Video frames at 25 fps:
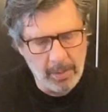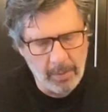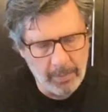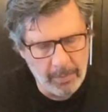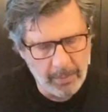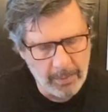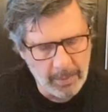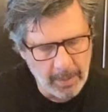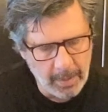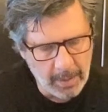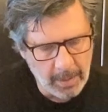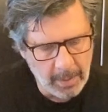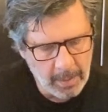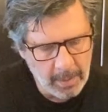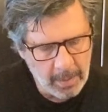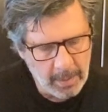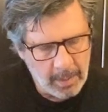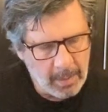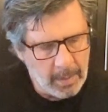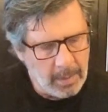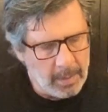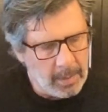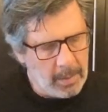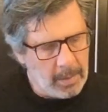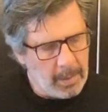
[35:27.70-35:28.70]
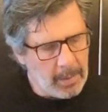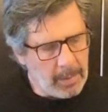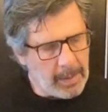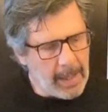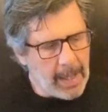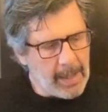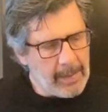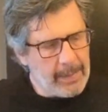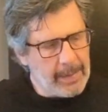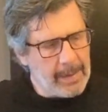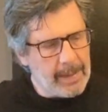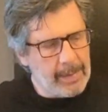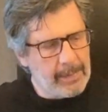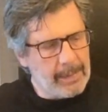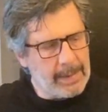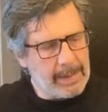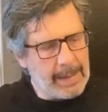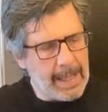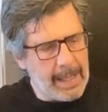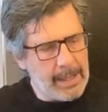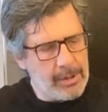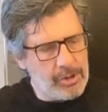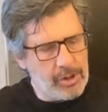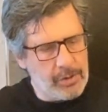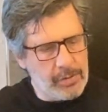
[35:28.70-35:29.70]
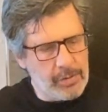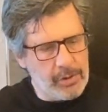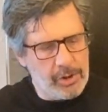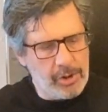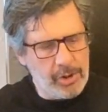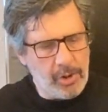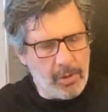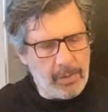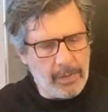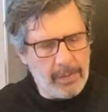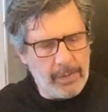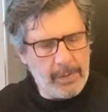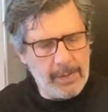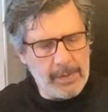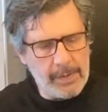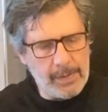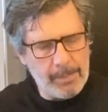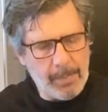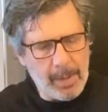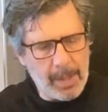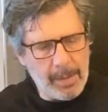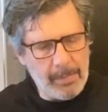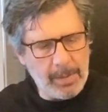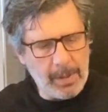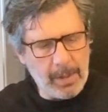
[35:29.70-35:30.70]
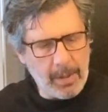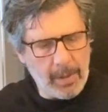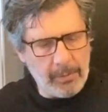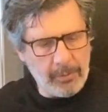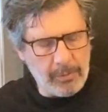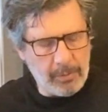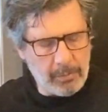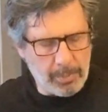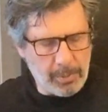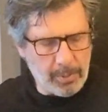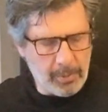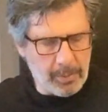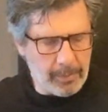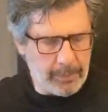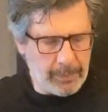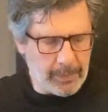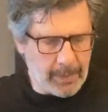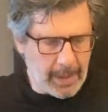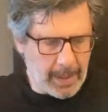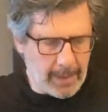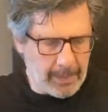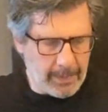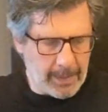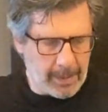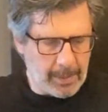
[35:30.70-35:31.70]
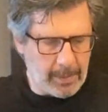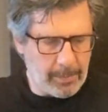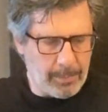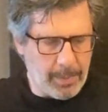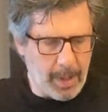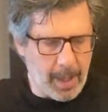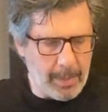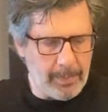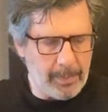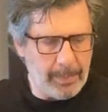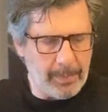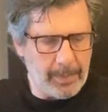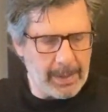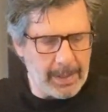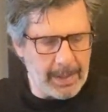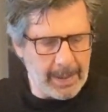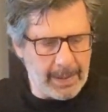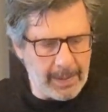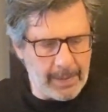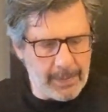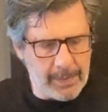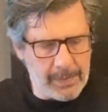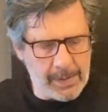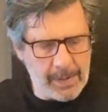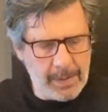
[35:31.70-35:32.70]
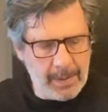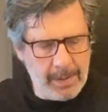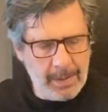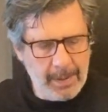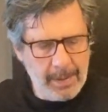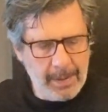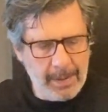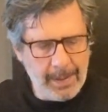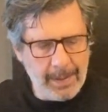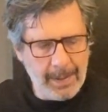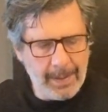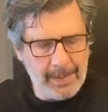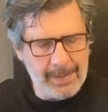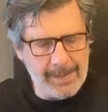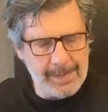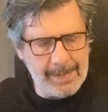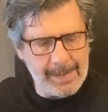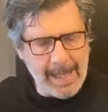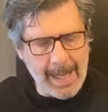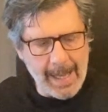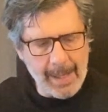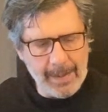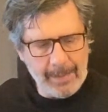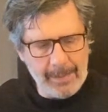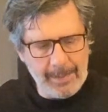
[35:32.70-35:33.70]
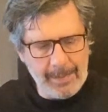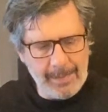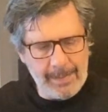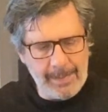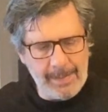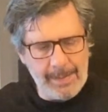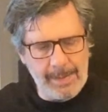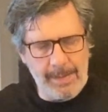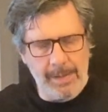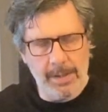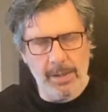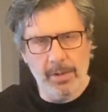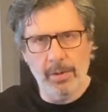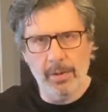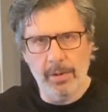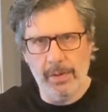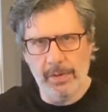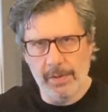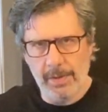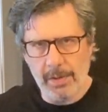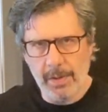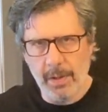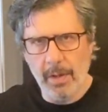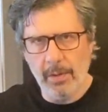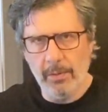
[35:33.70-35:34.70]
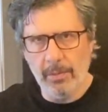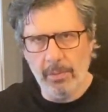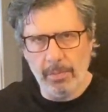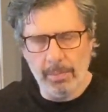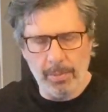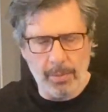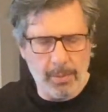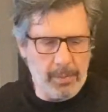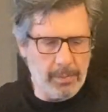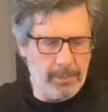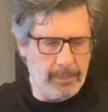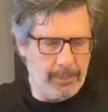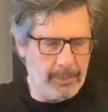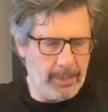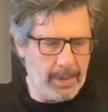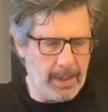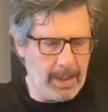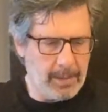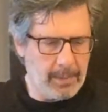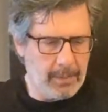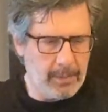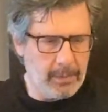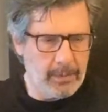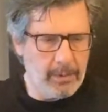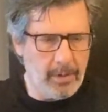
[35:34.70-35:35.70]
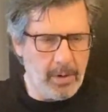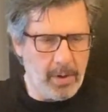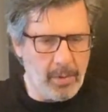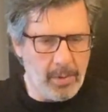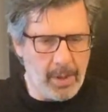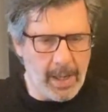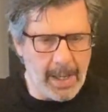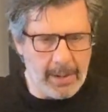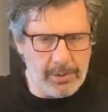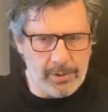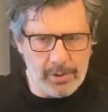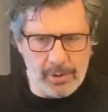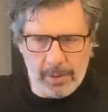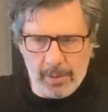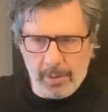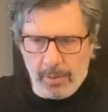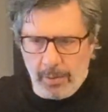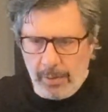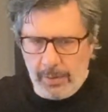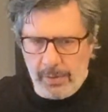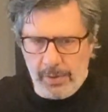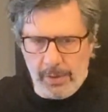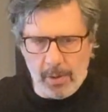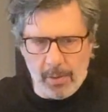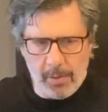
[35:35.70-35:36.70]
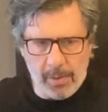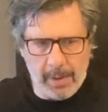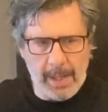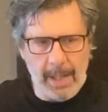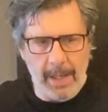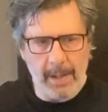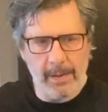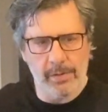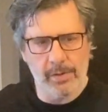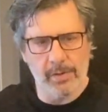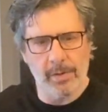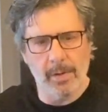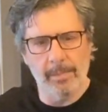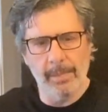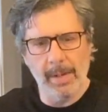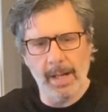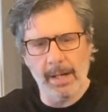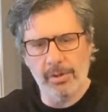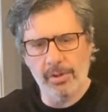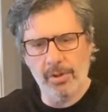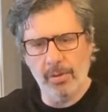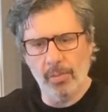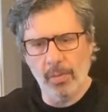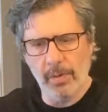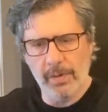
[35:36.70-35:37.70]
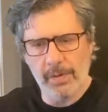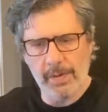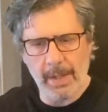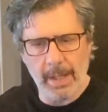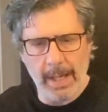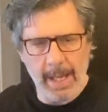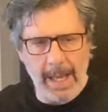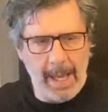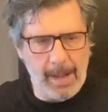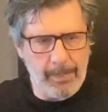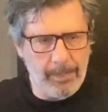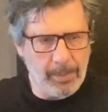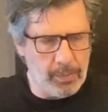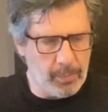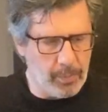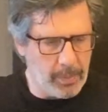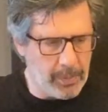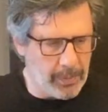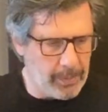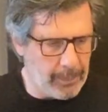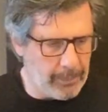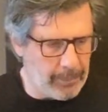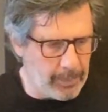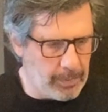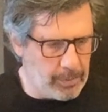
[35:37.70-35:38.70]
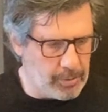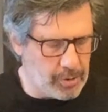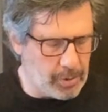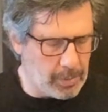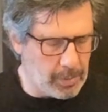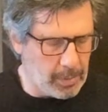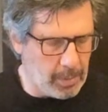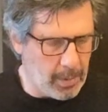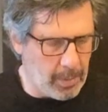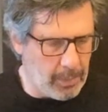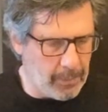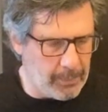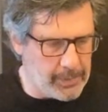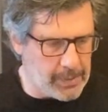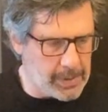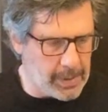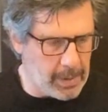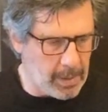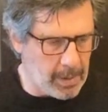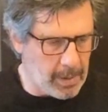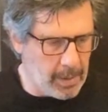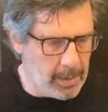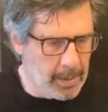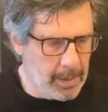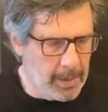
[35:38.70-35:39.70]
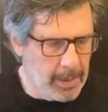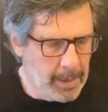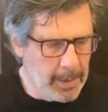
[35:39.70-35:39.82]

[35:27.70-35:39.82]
know, a lot of the indications show that this might be underproofed, and I think it probably is. It's not seriously underproofed. That dough actually looks okay. So I'm not sure what's going to happen with the future loaves here.